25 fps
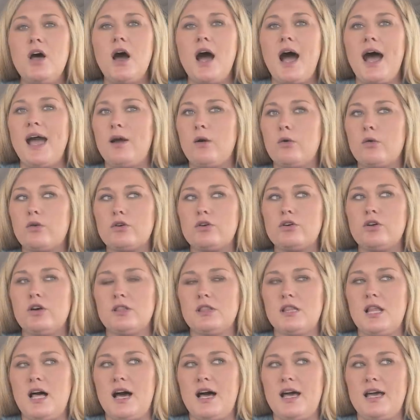I ordered
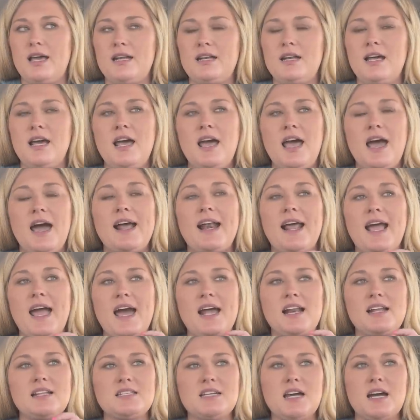online, and I
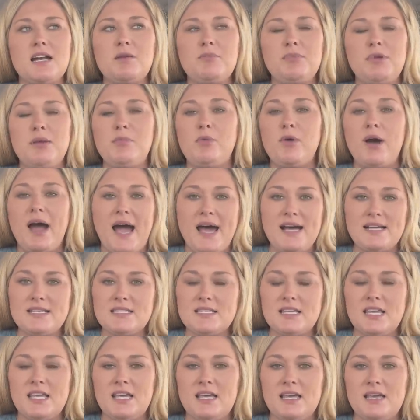had a ton of people
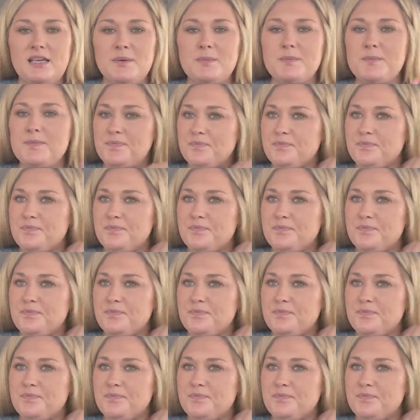asking,